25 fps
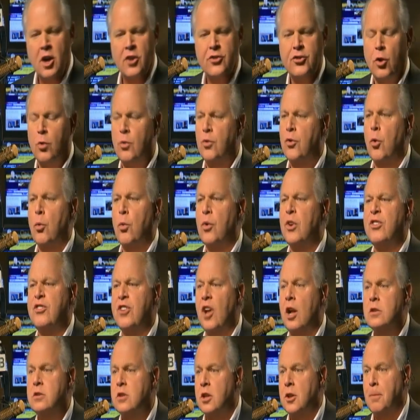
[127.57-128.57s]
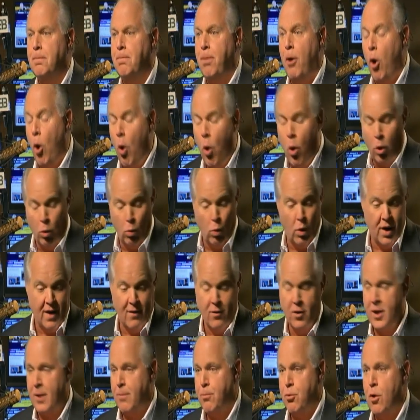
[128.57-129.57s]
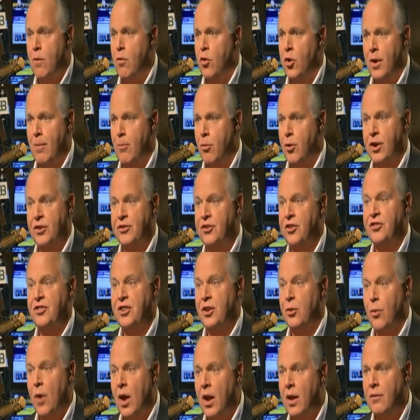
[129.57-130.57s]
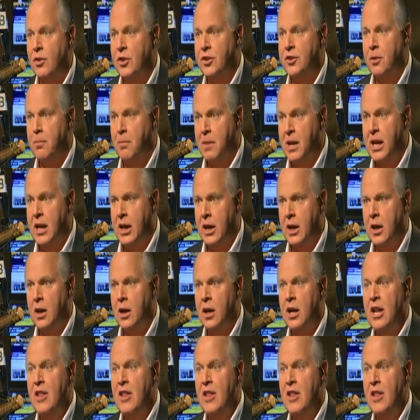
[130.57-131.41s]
So the result of the poll, whatever the approval number is irrelevant to me.